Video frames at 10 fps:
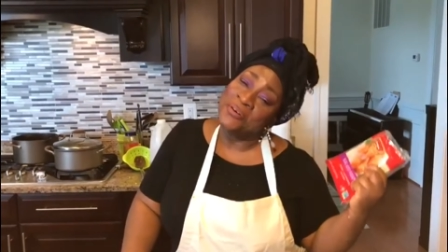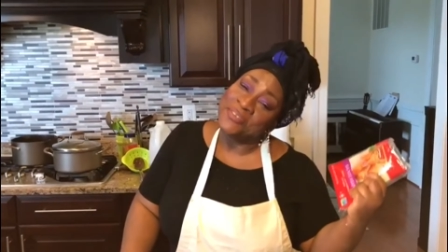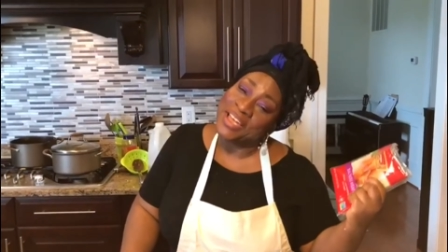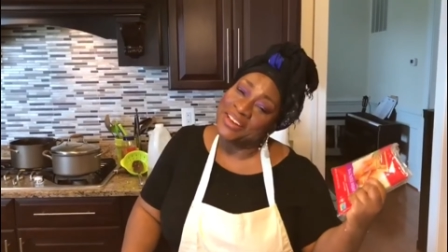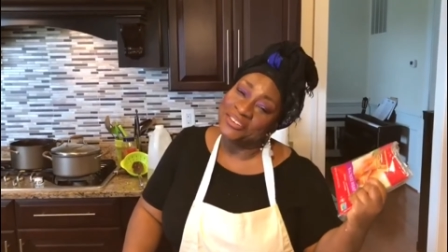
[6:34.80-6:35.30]
of
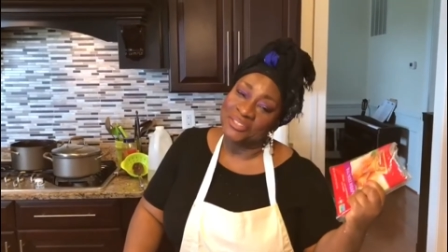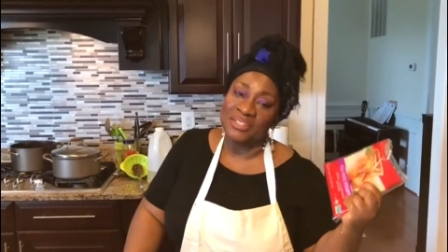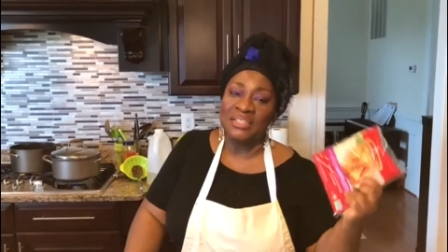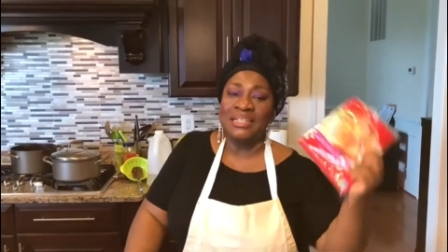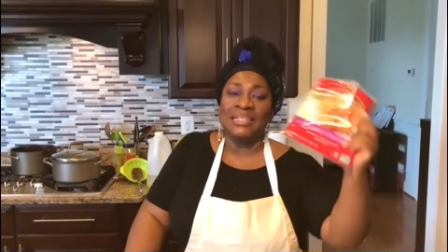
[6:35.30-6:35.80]
egg roll.
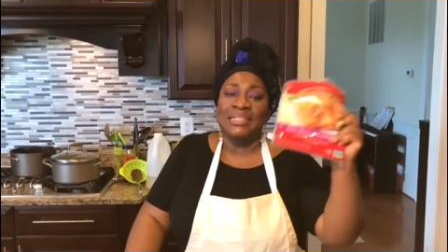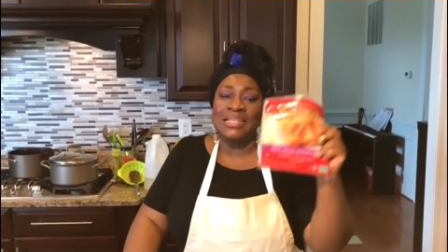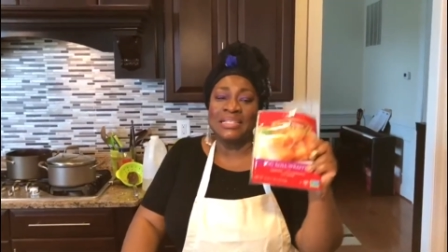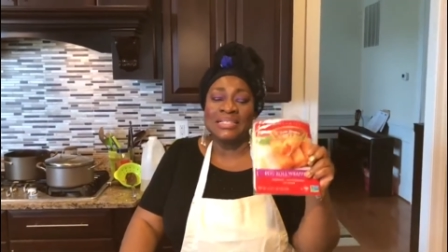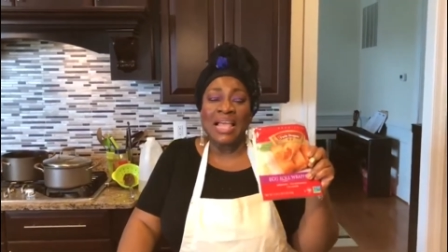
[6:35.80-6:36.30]

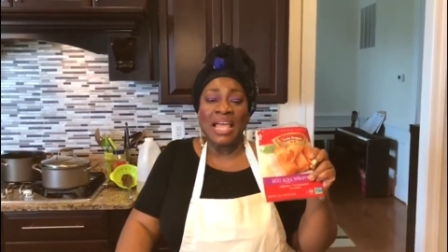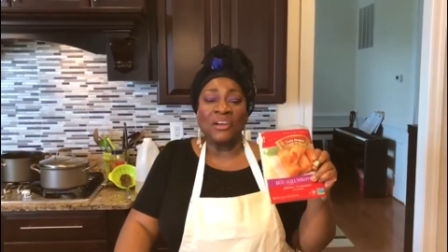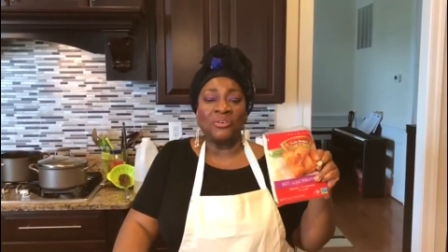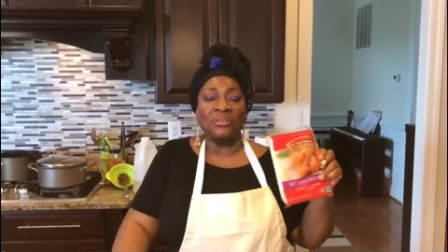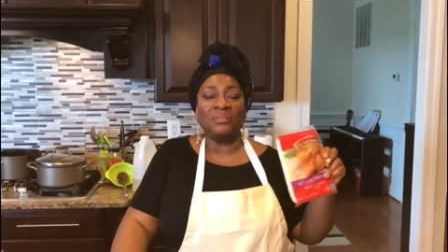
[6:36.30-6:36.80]
This is
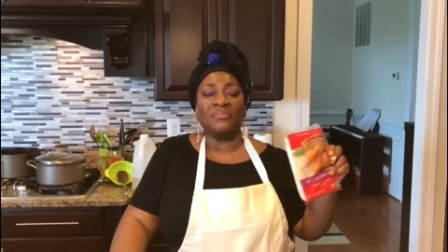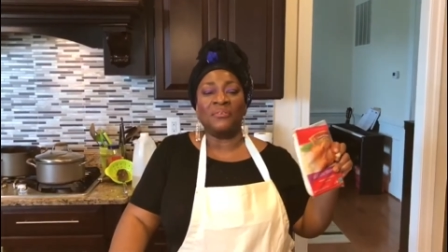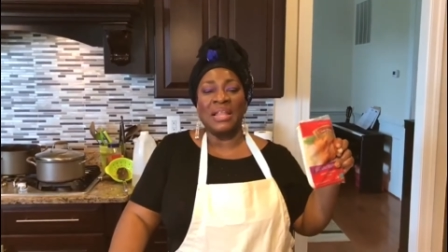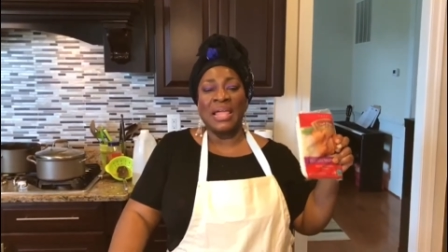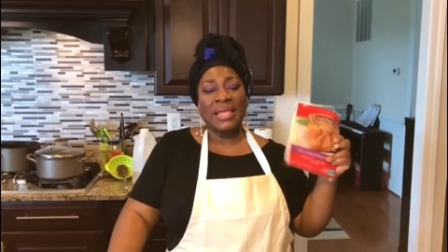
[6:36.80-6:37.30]
egg roll
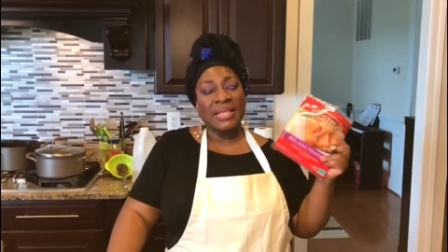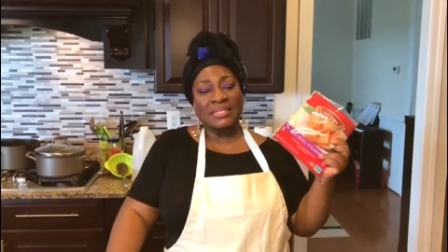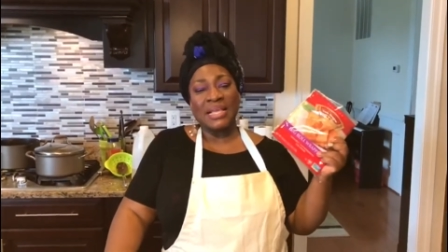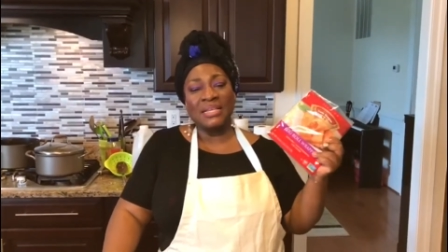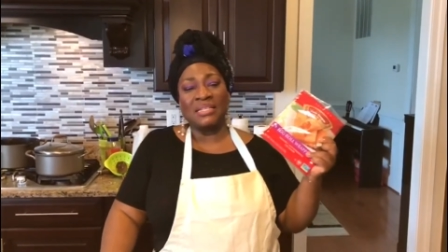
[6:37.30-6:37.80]
for like
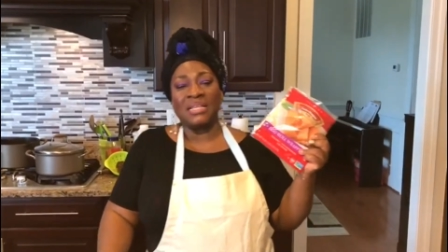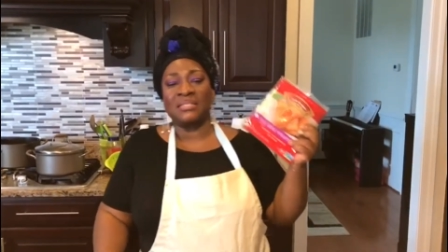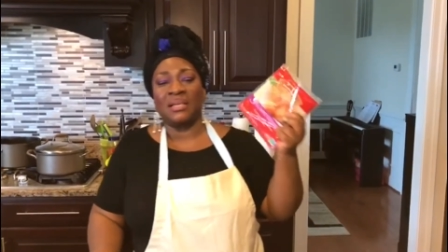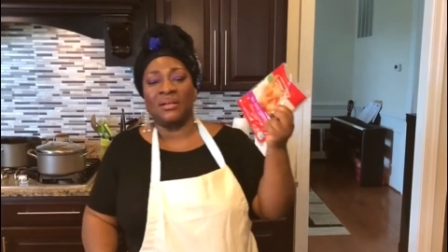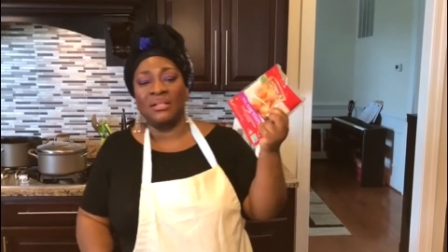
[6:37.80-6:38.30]
East
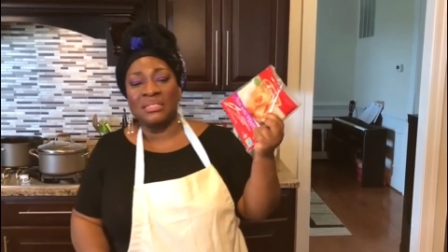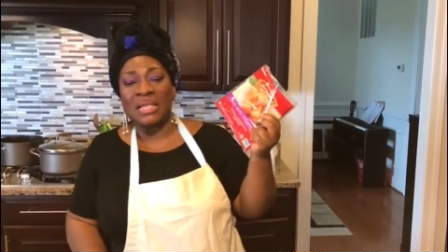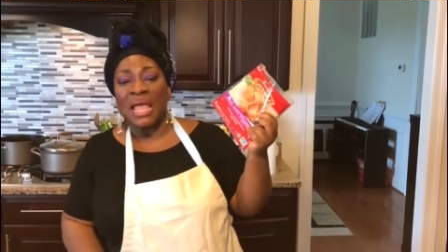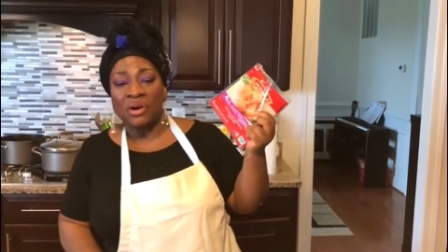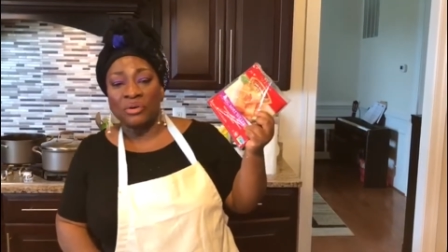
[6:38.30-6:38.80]
Asians. They call this
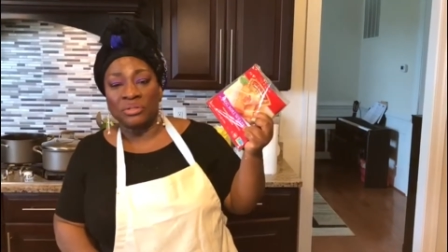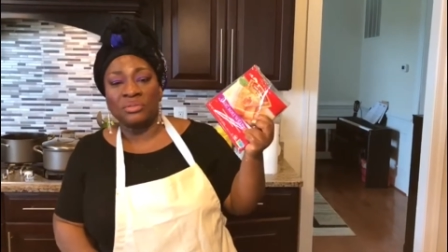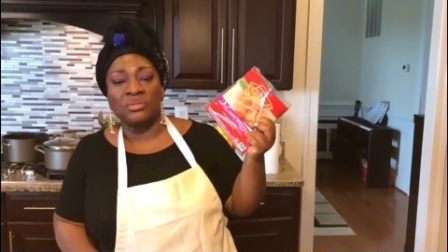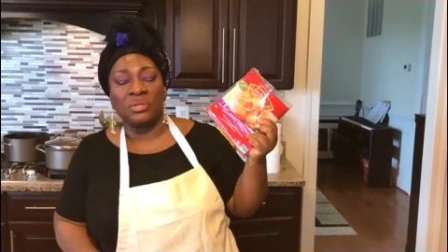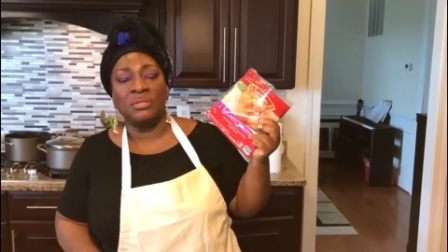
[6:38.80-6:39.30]
egg roll
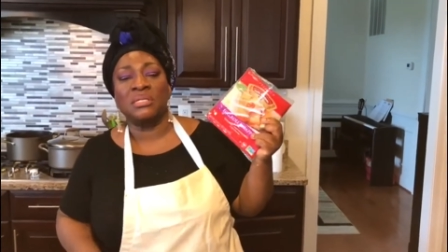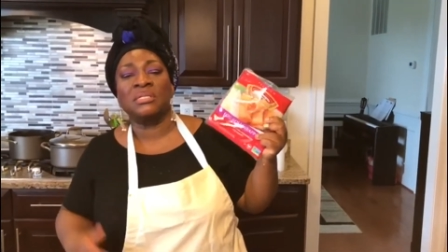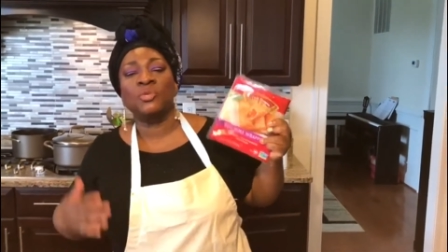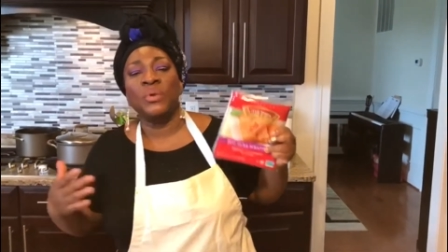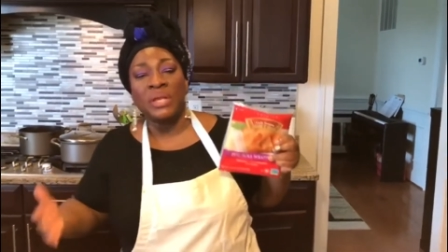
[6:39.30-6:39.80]
too. So this
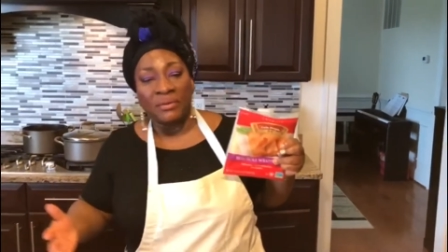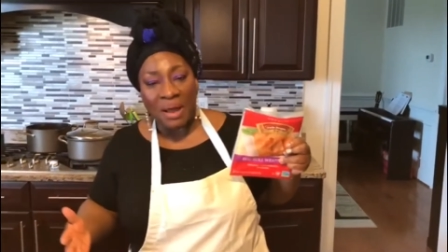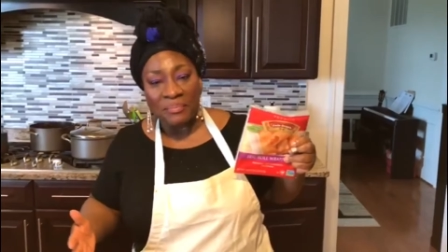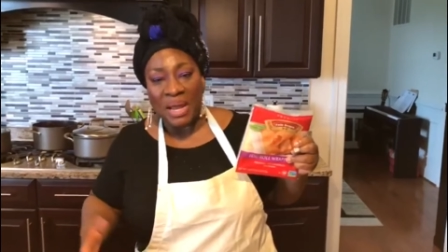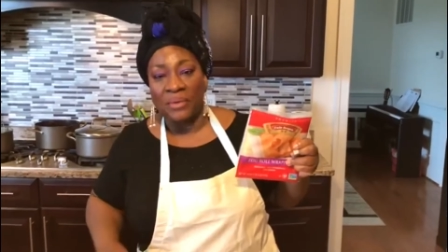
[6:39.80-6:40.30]
is the way they
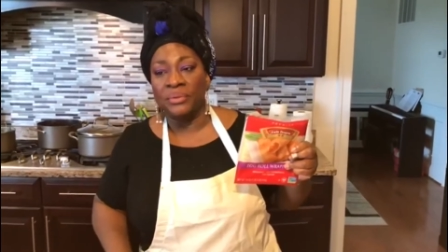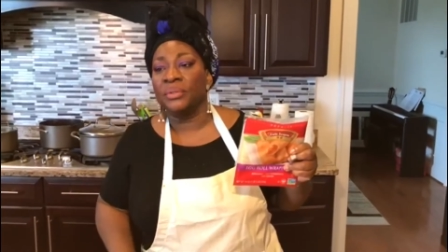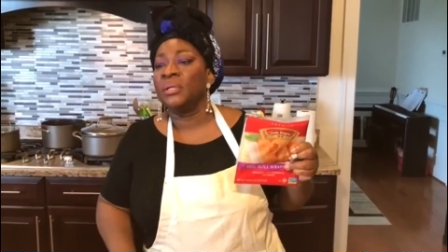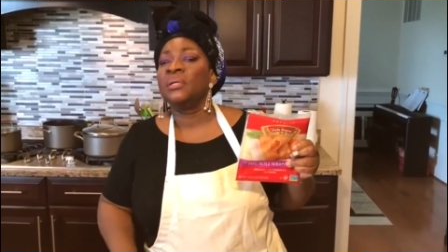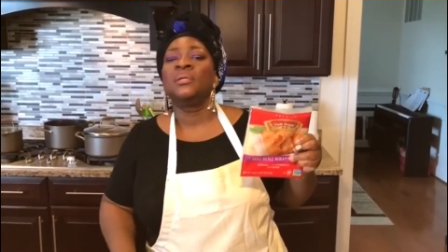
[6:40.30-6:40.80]
wrap their own.
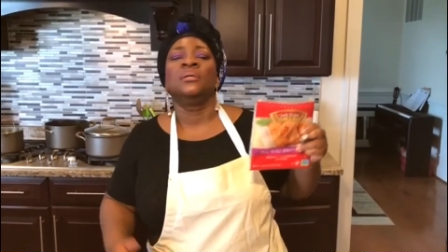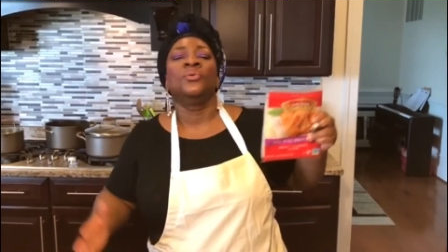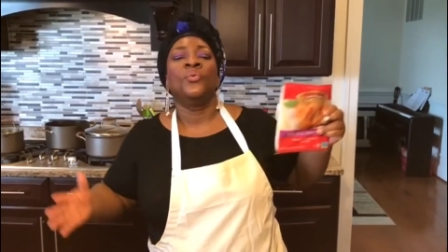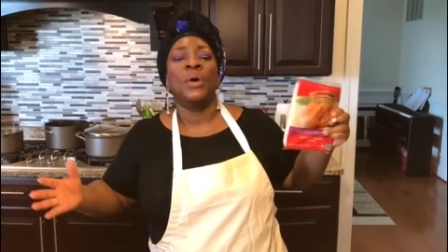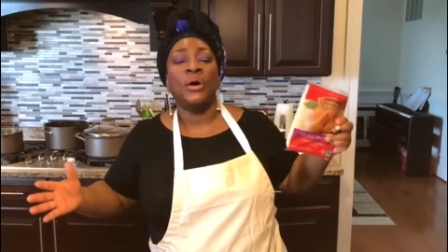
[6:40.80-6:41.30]

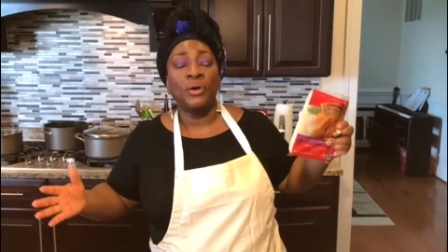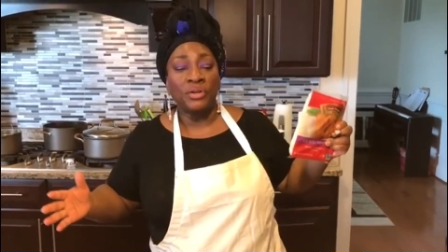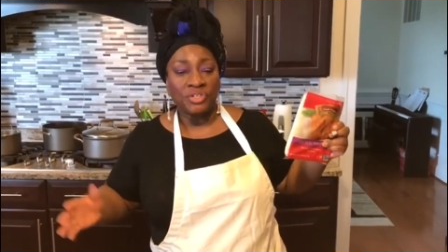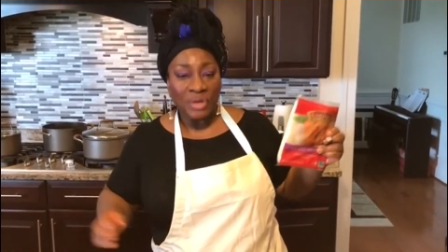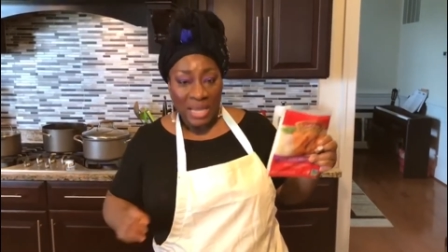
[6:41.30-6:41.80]
We're going
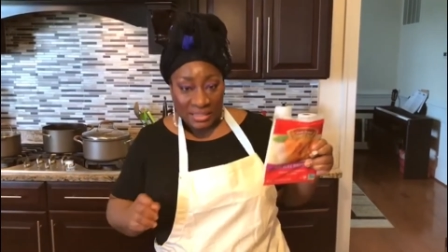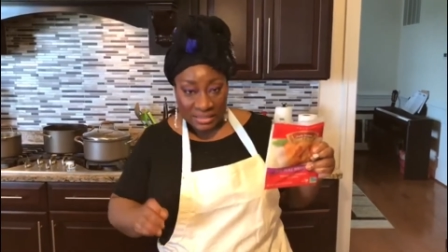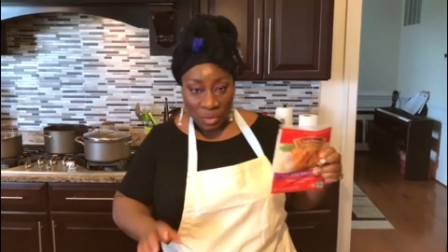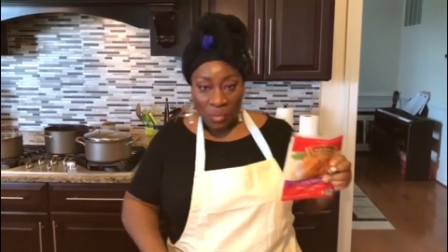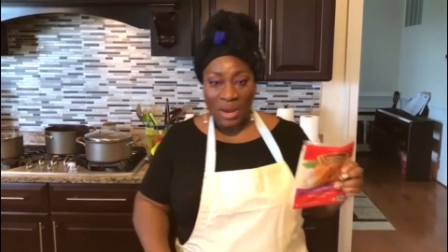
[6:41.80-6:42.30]
to try and
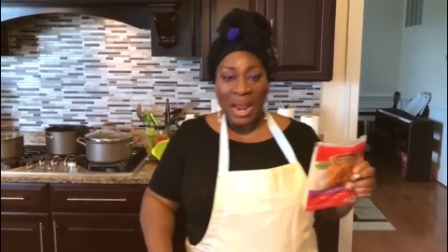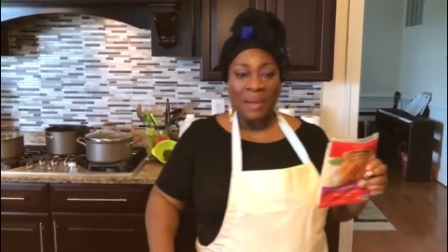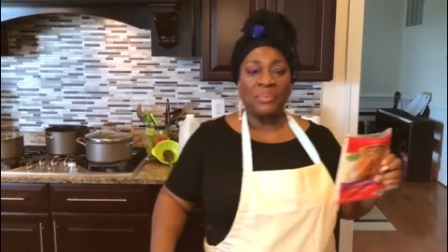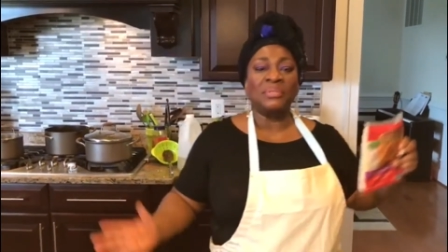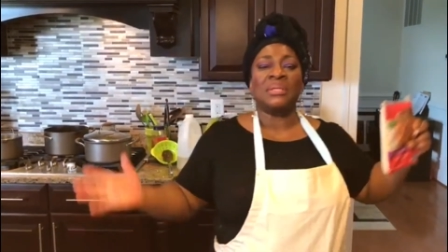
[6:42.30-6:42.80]
see what
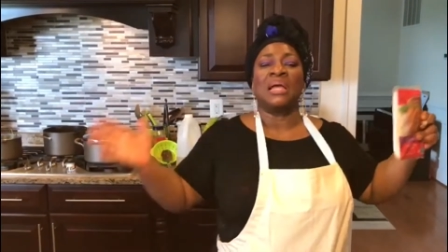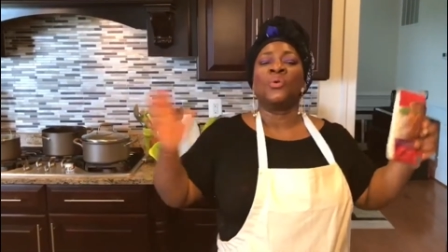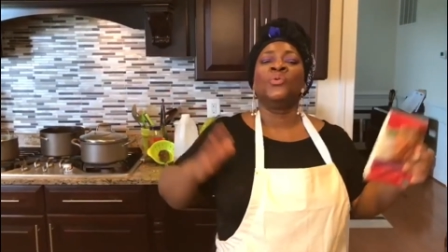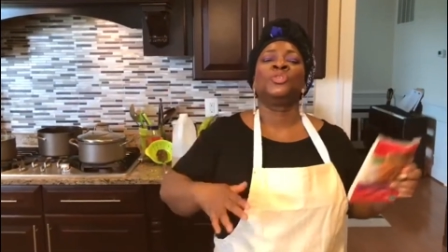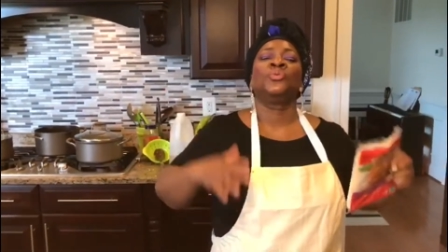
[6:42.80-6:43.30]
happens and
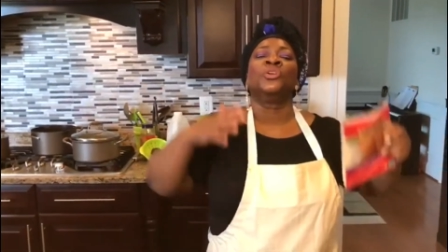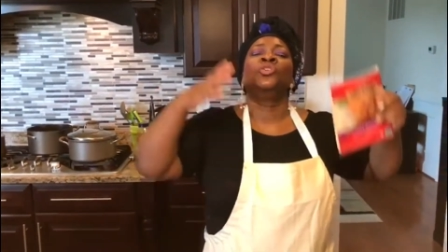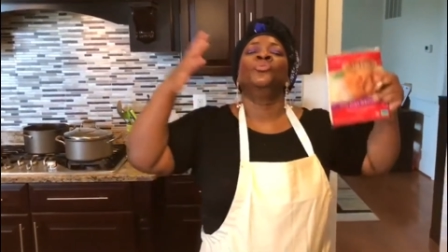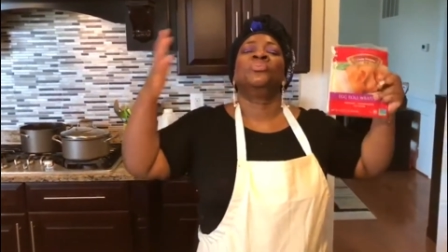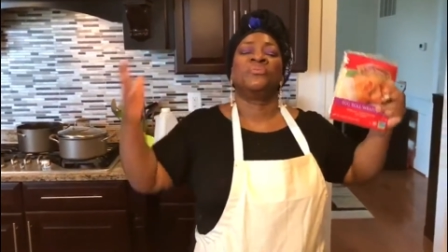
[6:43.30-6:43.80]
which one
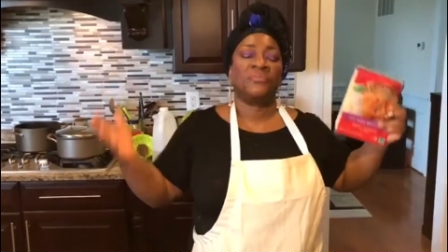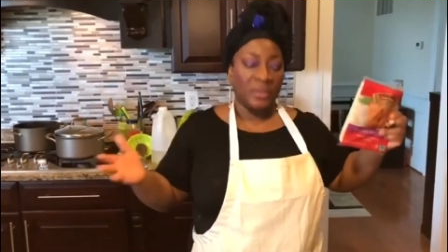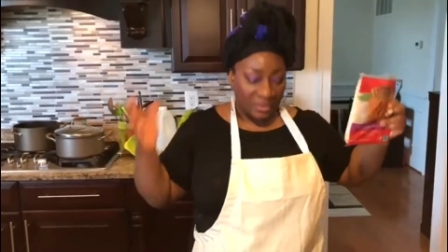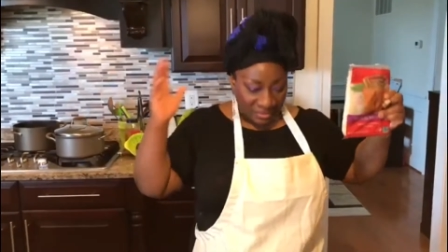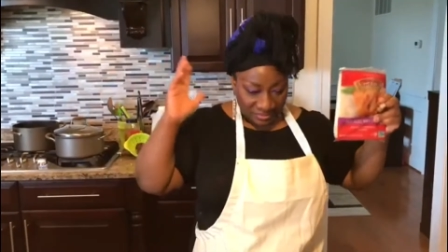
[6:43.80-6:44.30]
you prefer.